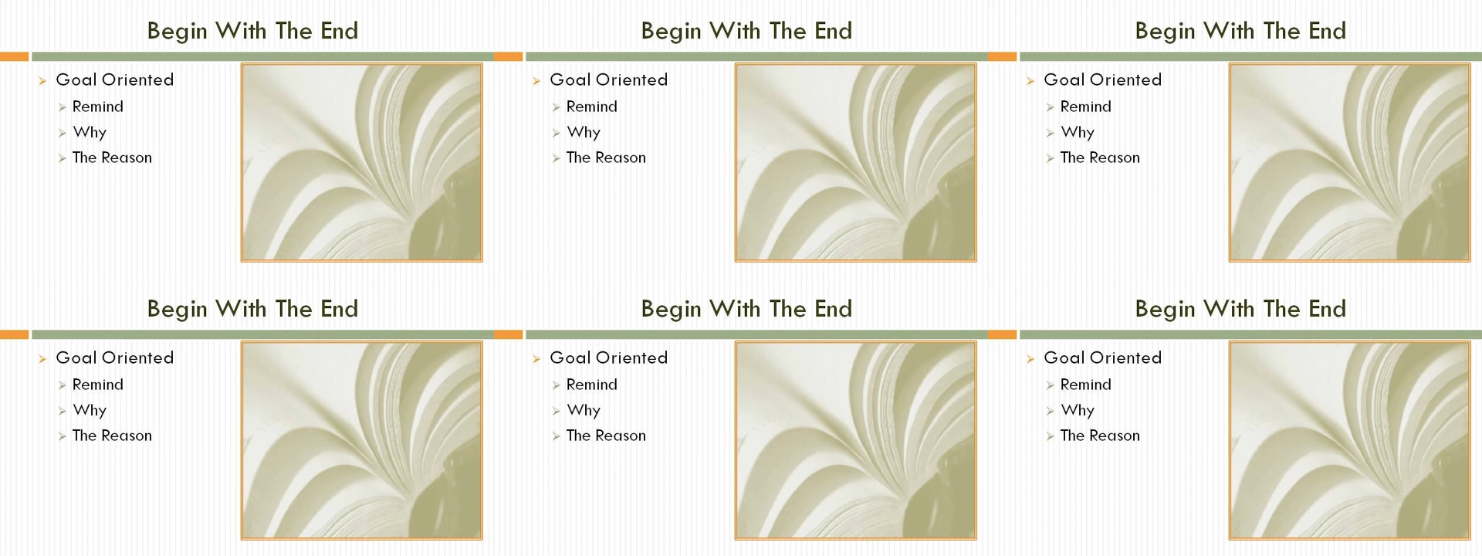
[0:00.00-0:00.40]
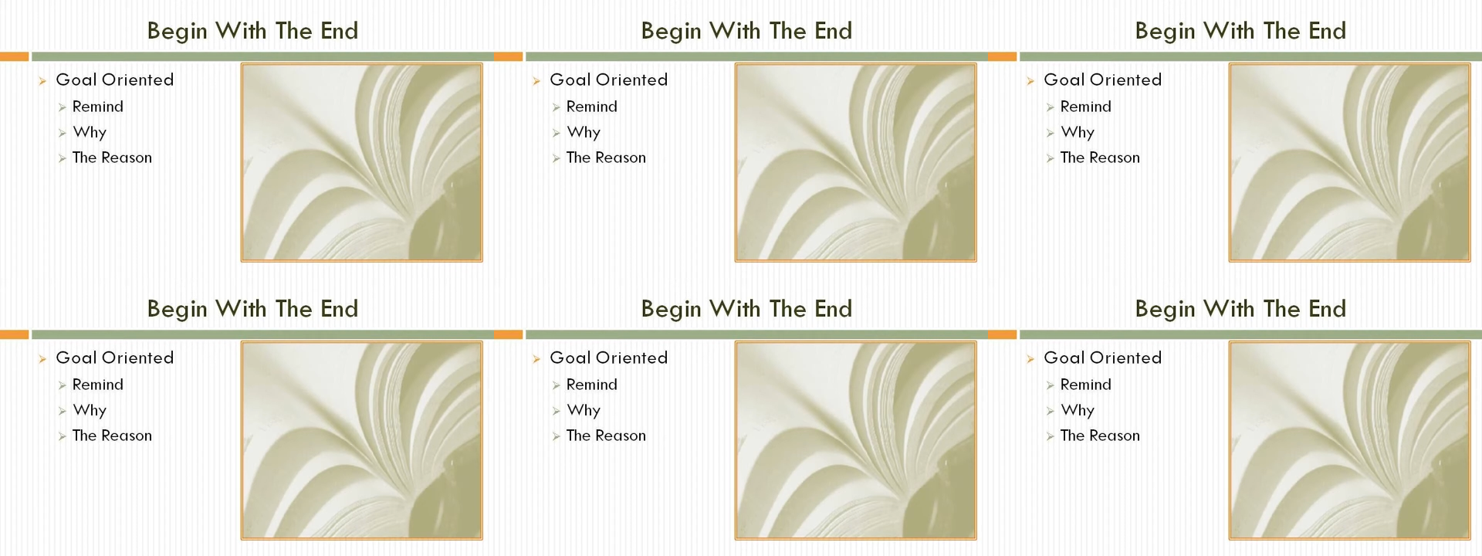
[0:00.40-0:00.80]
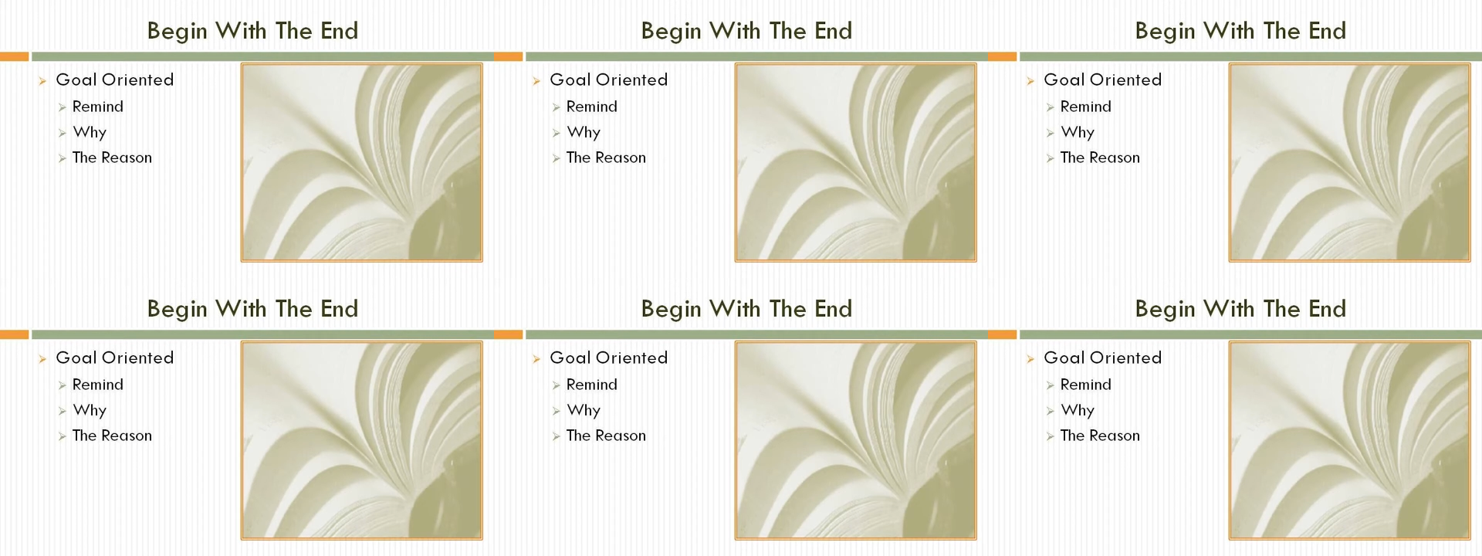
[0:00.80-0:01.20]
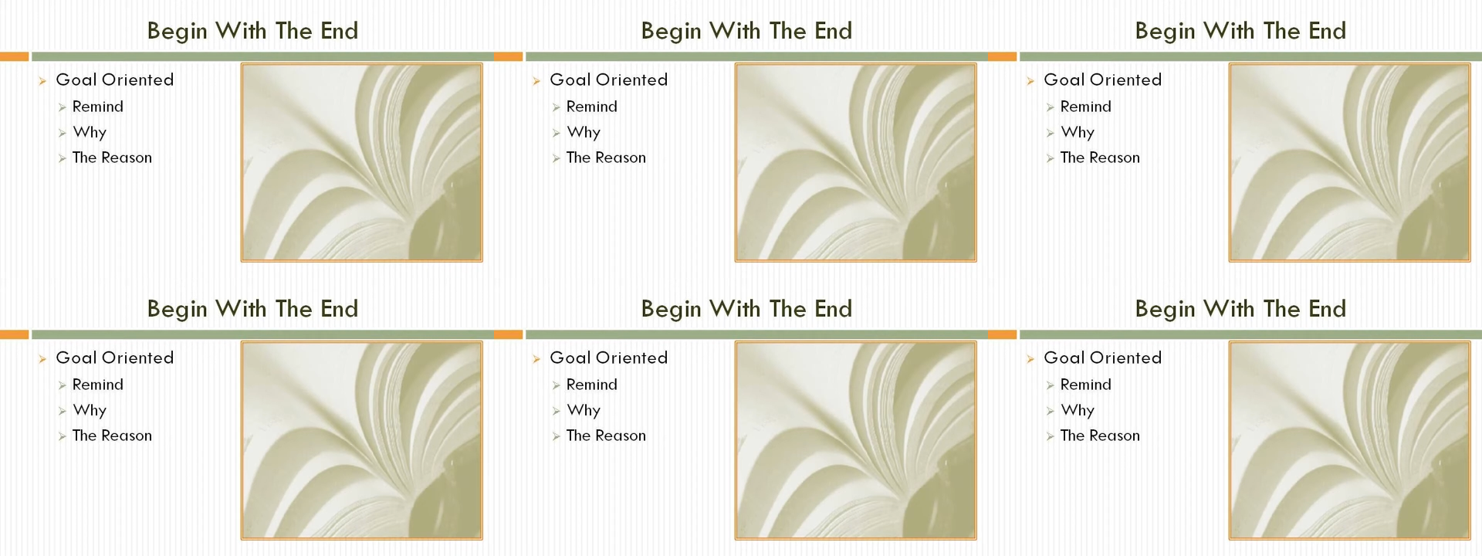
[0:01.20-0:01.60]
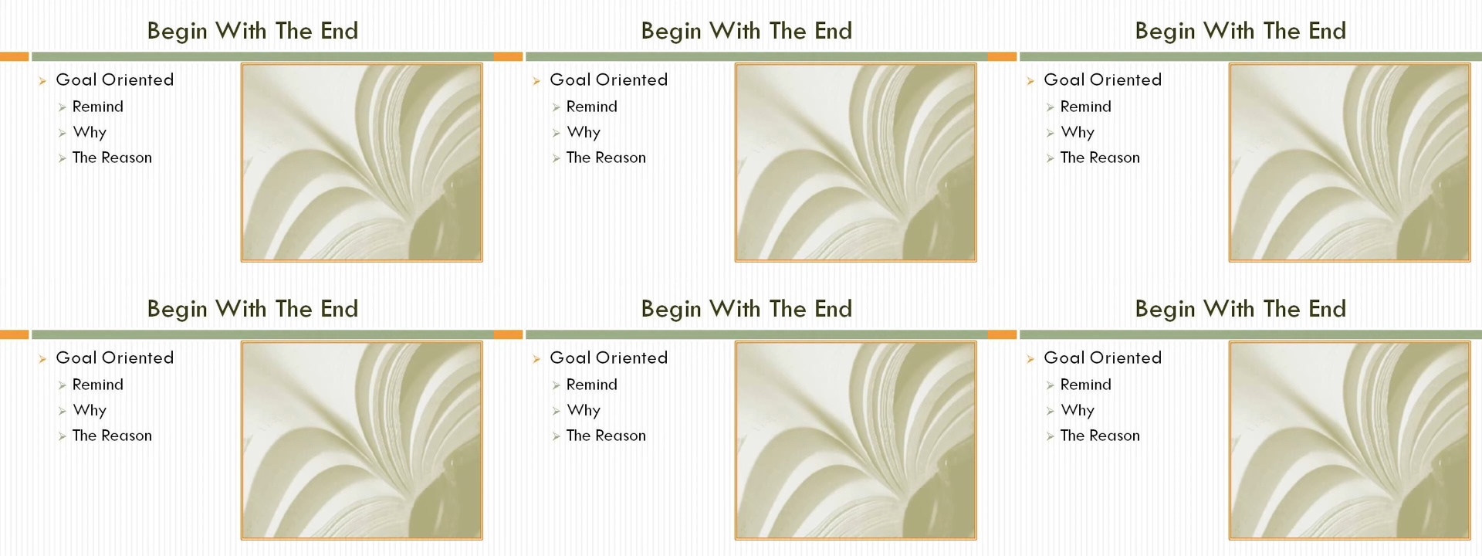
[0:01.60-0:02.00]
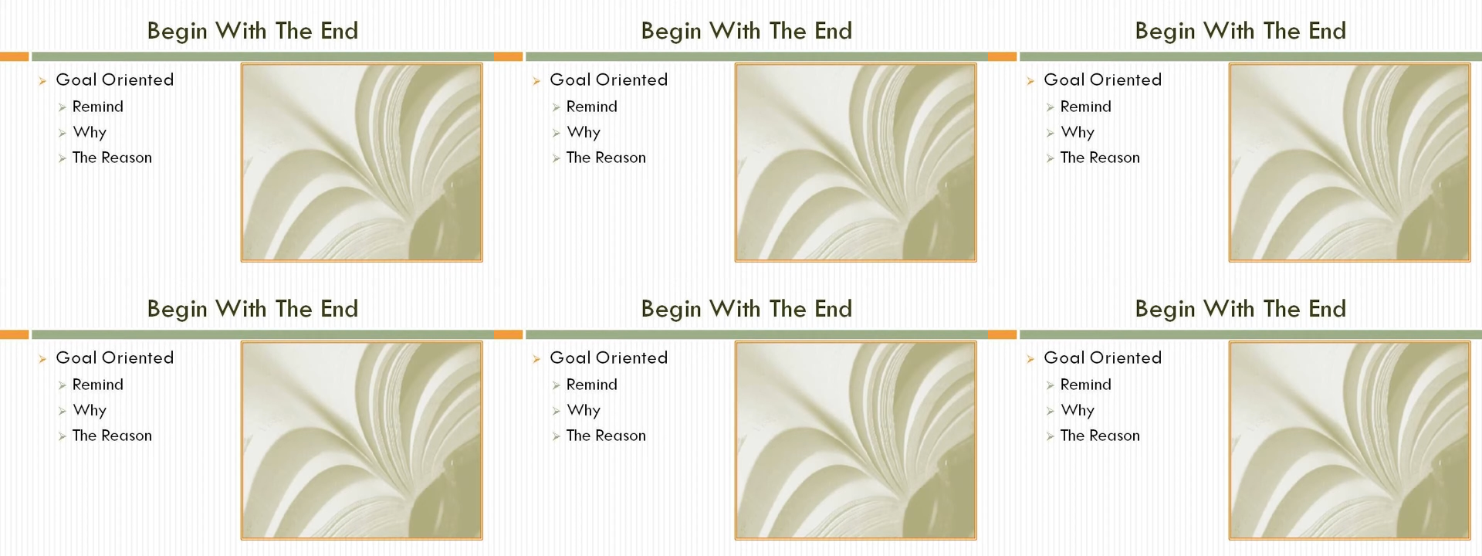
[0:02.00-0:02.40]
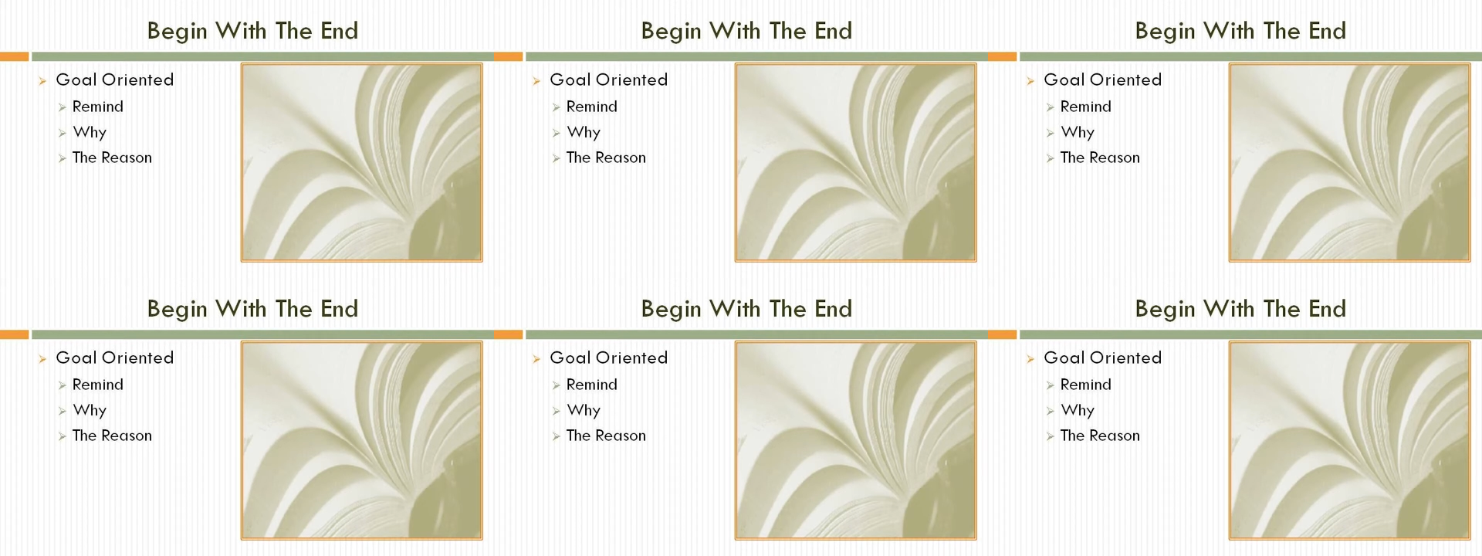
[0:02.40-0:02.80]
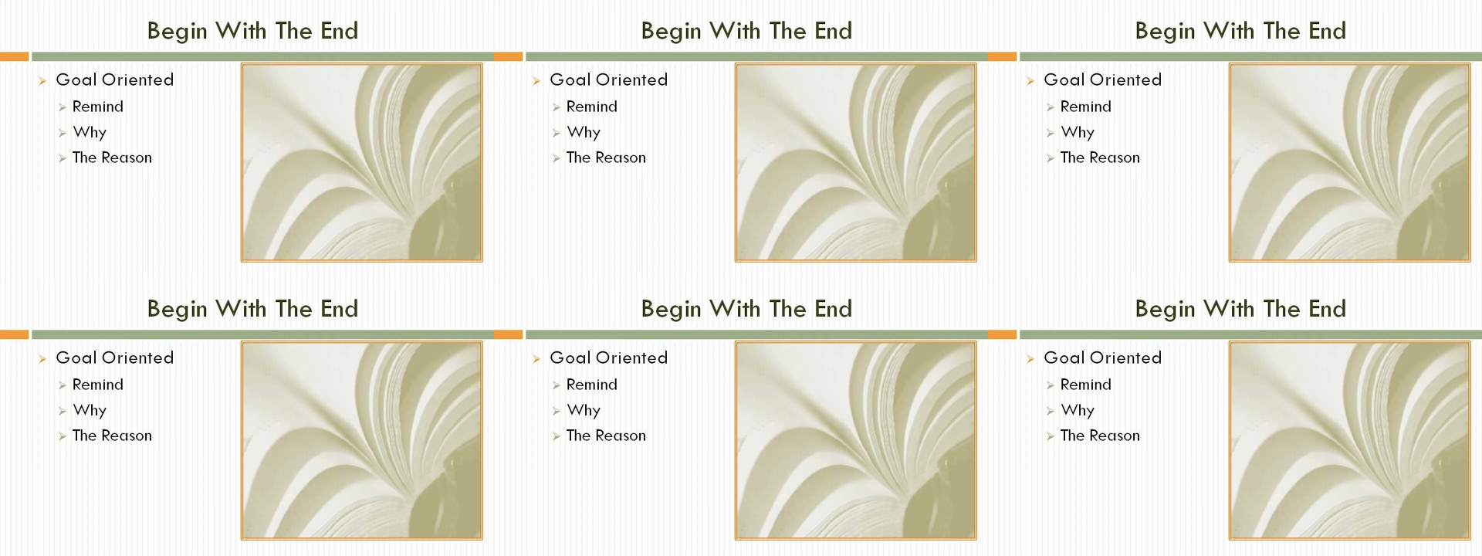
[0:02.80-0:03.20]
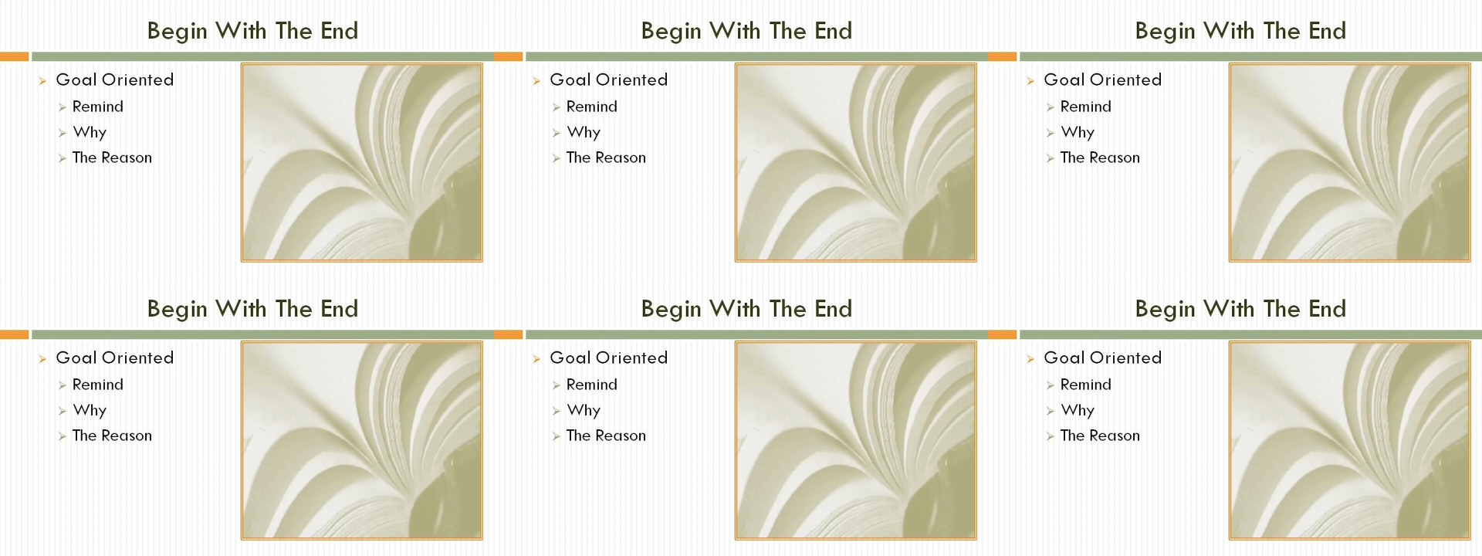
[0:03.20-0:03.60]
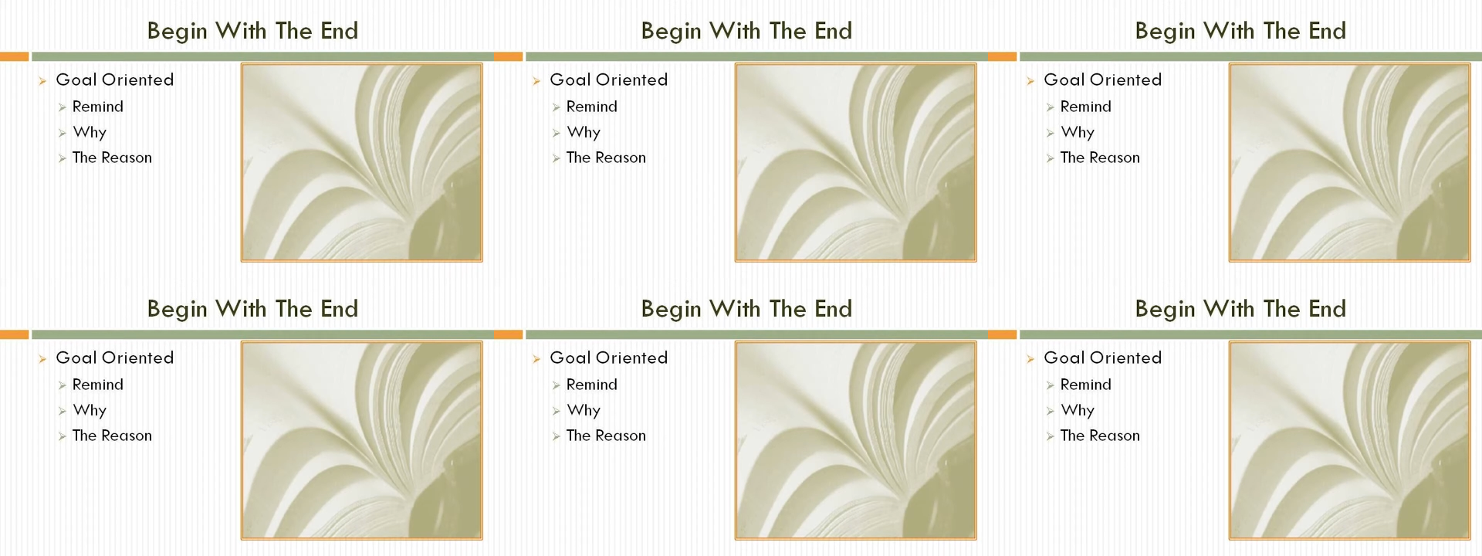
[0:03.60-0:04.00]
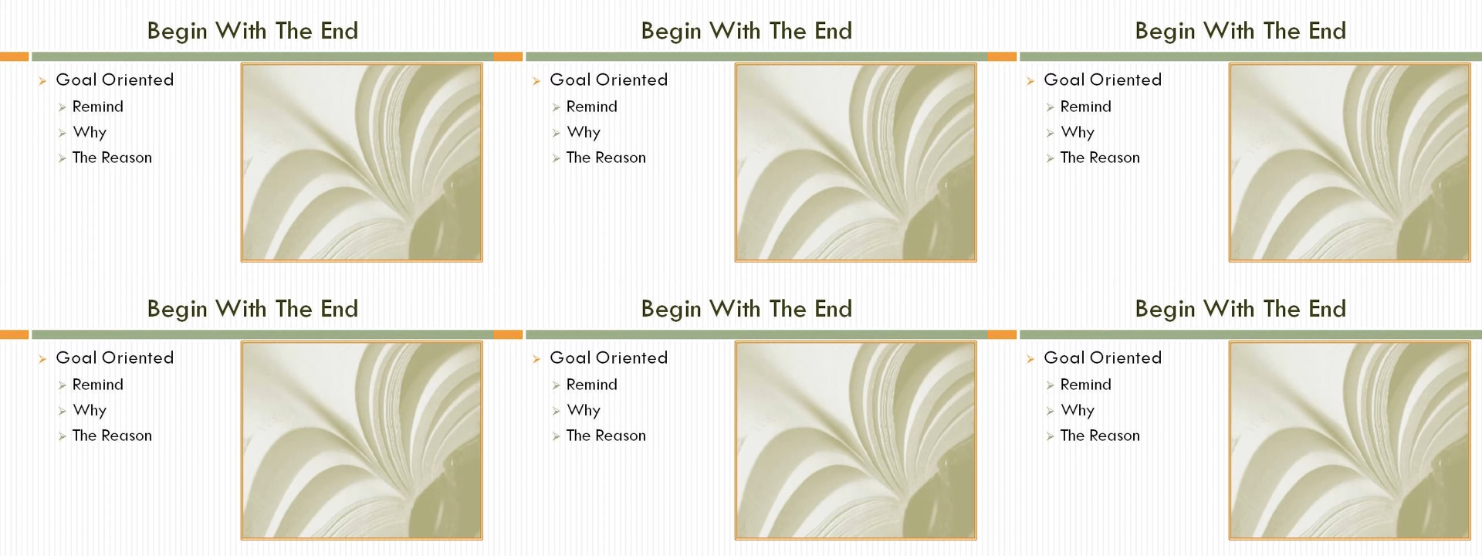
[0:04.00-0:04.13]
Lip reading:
(no speaker visible)